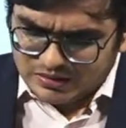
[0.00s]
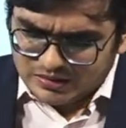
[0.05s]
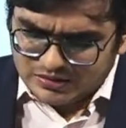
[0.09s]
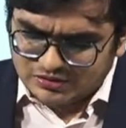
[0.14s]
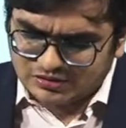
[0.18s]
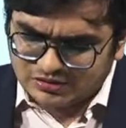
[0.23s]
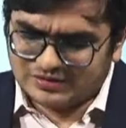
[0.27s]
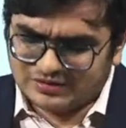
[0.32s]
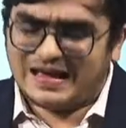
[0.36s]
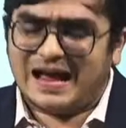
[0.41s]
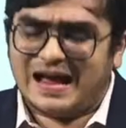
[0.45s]

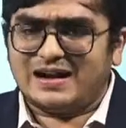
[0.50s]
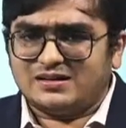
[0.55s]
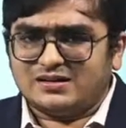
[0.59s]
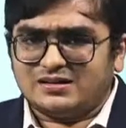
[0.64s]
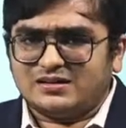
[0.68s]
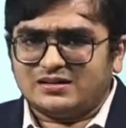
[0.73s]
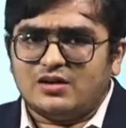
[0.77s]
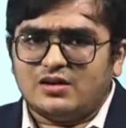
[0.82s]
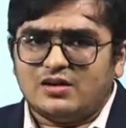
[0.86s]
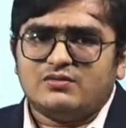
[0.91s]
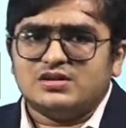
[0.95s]
So
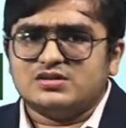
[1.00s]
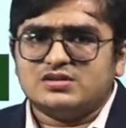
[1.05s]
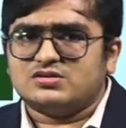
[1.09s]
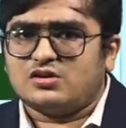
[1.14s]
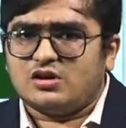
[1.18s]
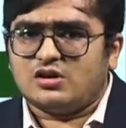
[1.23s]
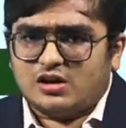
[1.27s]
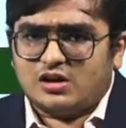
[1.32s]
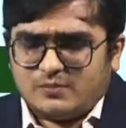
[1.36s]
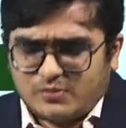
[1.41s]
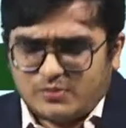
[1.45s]
that covers
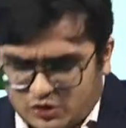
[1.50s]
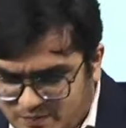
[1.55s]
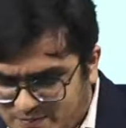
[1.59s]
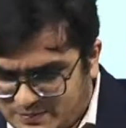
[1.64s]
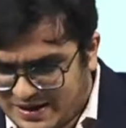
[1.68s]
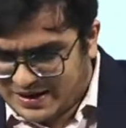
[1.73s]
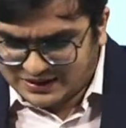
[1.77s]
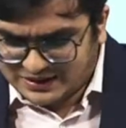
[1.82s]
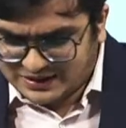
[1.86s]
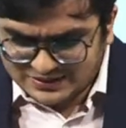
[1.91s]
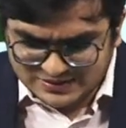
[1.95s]
all about
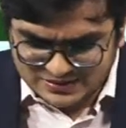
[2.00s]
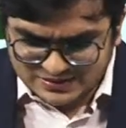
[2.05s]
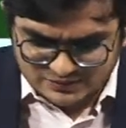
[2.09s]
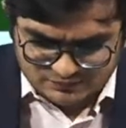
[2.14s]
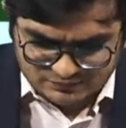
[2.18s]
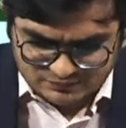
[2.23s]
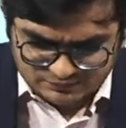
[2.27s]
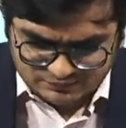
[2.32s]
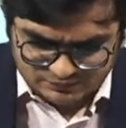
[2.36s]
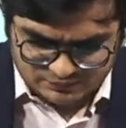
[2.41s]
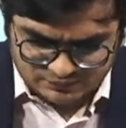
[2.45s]
max.
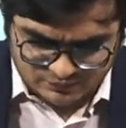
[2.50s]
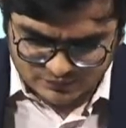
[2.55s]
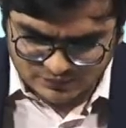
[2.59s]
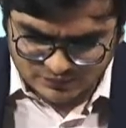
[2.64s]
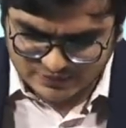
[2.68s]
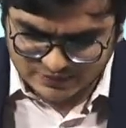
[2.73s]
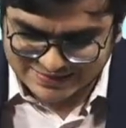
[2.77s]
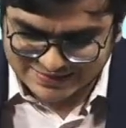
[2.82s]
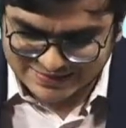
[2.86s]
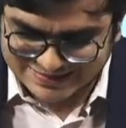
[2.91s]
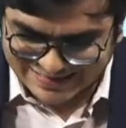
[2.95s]

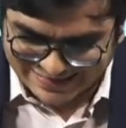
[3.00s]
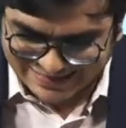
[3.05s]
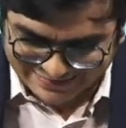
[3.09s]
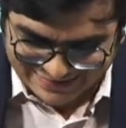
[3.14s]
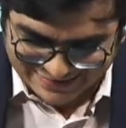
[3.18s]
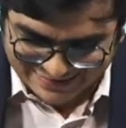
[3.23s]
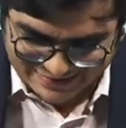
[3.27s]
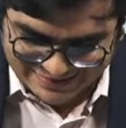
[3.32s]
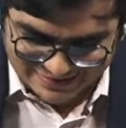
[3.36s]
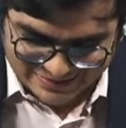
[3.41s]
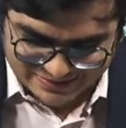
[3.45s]

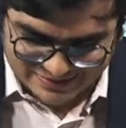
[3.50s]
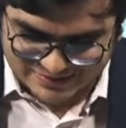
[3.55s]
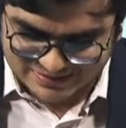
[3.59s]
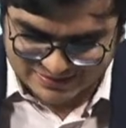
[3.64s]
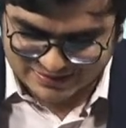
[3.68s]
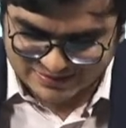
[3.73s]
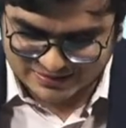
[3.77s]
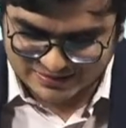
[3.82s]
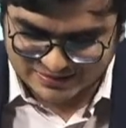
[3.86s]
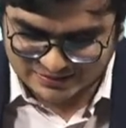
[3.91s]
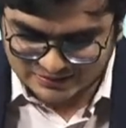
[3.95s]
Second
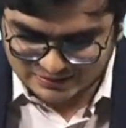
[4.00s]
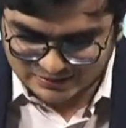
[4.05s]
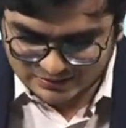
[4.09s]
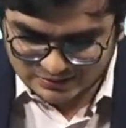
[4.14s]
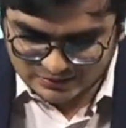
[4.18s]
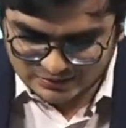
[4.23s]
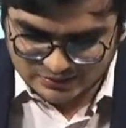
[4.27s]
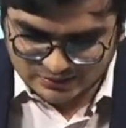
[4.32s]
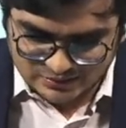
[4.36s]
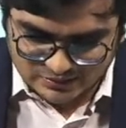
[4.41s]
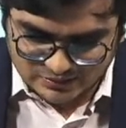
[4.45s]
is
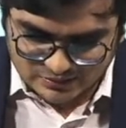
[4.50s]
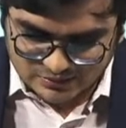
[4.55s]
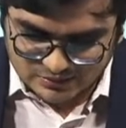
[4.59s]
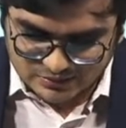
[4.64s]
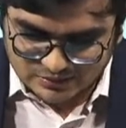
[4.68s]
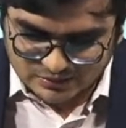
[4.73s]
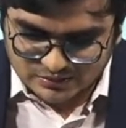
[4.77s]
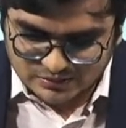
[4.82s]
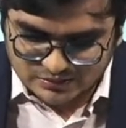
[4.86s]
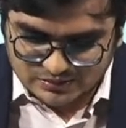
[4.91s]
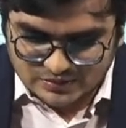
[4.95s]

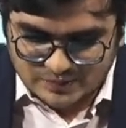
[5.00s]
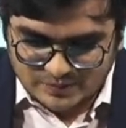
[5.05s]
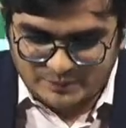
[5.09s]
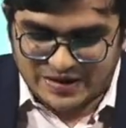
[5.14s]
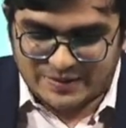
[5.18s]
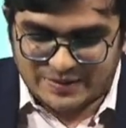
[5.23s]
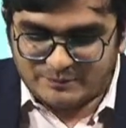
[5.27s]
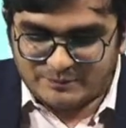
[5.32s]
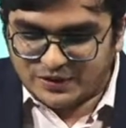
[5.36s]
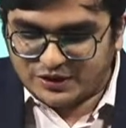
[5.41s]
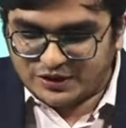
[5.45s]

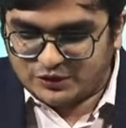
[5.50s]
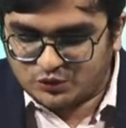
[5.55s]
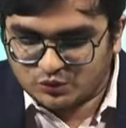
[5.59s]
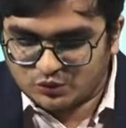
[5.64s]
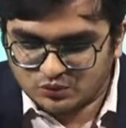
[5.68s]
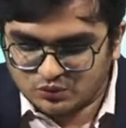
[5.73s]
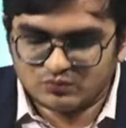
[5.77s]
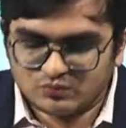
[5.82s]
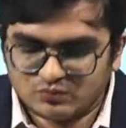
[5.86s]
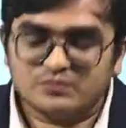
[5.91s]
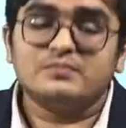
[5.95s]
paper
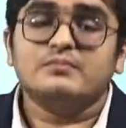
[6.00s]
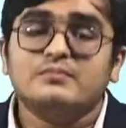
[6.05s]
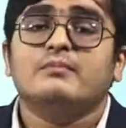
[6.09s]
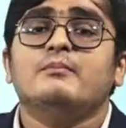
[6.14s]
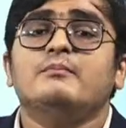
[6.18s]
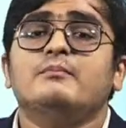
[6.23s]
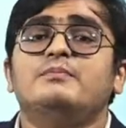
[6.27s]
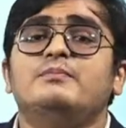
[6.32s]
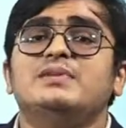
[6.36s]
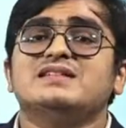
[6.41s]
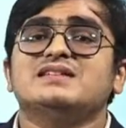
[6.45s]
2,
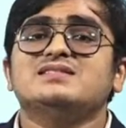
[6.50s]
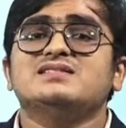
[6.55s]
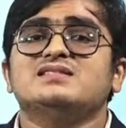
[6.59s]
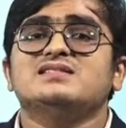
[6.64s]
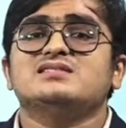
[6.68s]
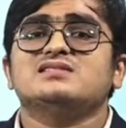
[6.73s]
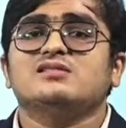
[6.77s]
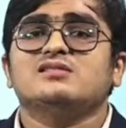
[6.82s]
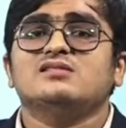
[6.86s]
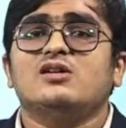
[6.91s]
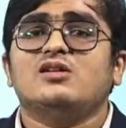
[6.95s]

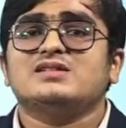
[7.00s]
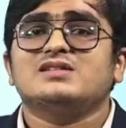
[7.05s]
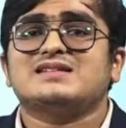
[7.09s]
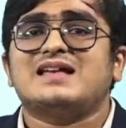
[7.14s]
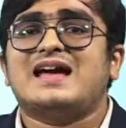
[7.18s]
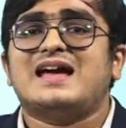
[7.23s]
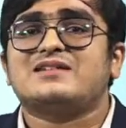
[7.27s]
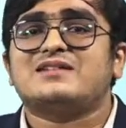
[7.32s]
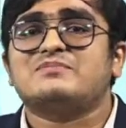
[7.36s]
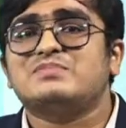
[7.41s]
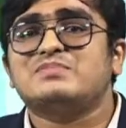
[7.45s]
business laws
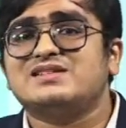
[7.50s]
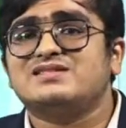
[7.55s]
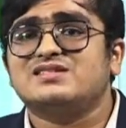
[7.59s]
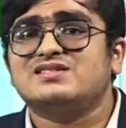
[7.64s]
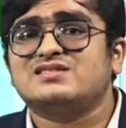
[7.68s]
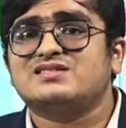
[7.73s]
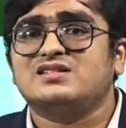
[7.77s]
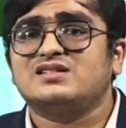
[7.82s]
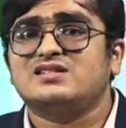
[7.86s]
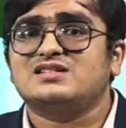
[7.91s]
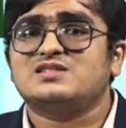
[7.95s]
and
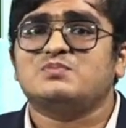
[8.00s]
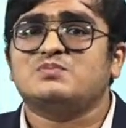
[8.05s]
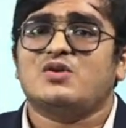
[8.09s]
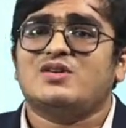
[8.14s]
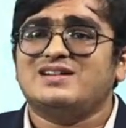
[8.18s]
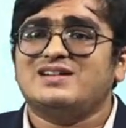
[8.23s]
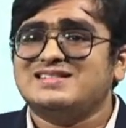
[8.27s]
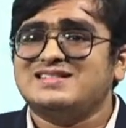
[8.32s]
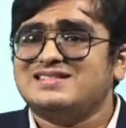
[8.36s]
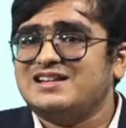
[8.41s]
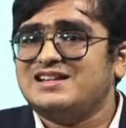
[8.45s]
business
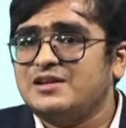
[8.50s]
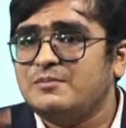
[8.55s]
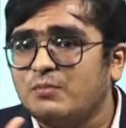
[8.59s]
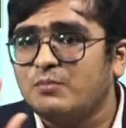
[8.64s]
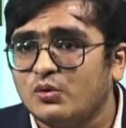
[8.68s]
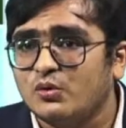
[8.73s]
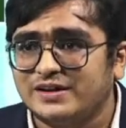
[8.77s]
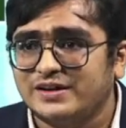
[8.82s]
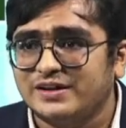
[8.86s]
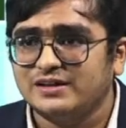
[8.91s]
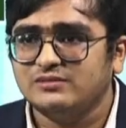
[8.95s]
correspondence and
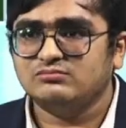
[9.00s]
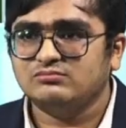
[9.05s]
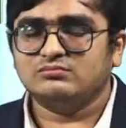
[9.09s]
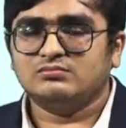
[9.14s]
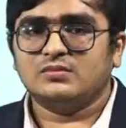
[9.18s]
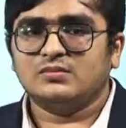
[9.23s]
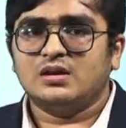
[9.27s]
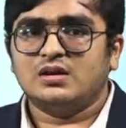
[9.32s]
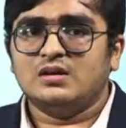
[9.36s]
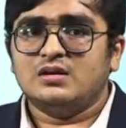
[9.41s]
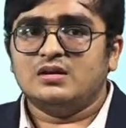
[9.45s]
reporting.
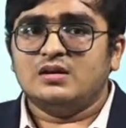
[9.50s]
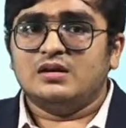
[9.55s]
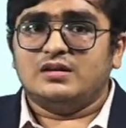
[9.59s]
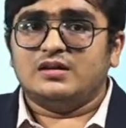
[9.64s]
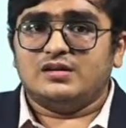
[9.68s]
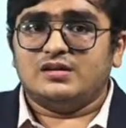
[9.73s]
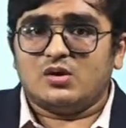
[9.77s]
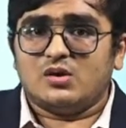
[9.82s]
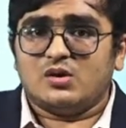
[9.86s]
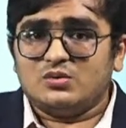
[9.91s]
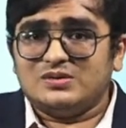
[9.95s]

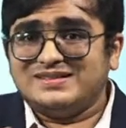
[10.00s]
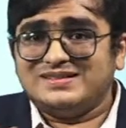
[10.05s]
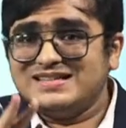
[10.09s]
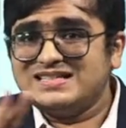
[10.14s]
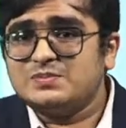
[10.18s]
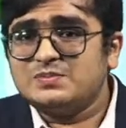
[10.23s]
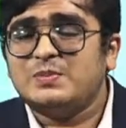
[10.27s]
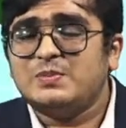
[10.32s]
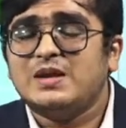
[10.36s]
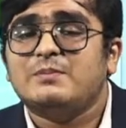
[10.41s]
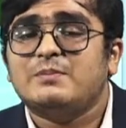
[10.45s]
Now
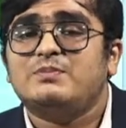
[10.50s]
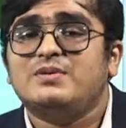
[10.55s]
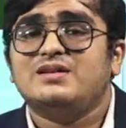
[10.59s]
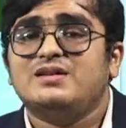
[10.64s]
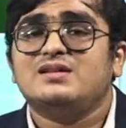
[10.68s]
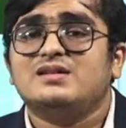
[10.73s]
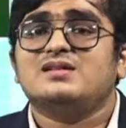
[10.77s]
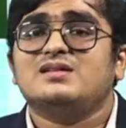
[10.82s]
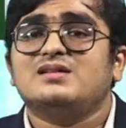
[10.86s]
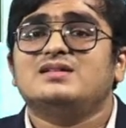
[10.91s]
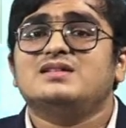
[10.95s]
this
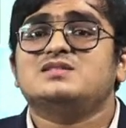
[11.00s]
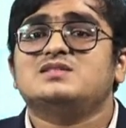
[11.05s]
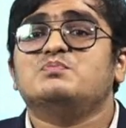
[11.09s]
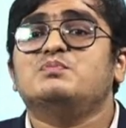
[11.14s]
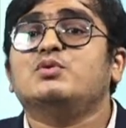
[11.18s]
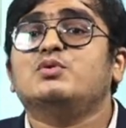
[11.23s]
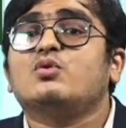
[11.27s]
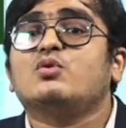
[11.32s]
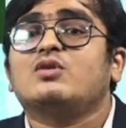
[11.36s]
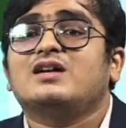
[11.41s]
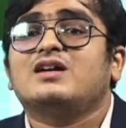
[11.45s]
paper is
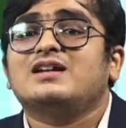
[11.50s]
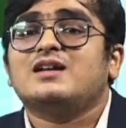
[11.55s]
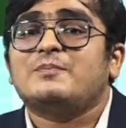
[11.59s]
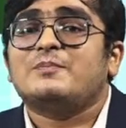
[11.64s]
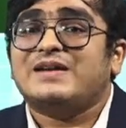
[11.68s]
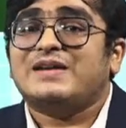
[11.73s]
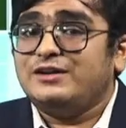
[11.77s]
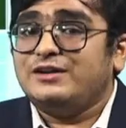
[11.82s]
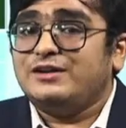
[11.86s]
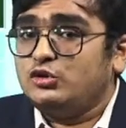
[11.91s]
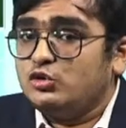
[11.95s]
broken
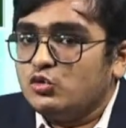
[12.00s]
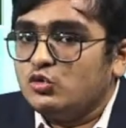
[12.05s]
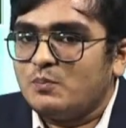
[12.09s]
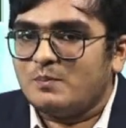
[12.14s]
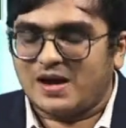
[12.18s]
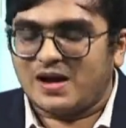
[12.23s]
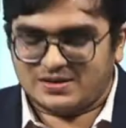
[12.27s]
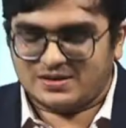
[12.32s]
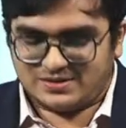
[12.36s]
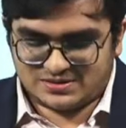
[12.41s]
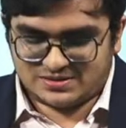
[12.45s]
up in two
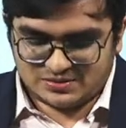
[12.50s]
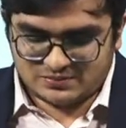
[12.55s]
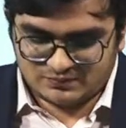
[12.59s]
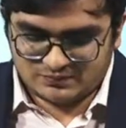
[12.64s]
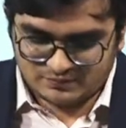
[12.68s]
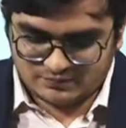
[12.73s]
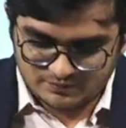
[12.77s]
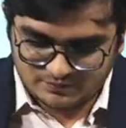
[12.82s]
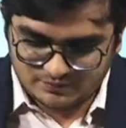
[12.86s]
parts,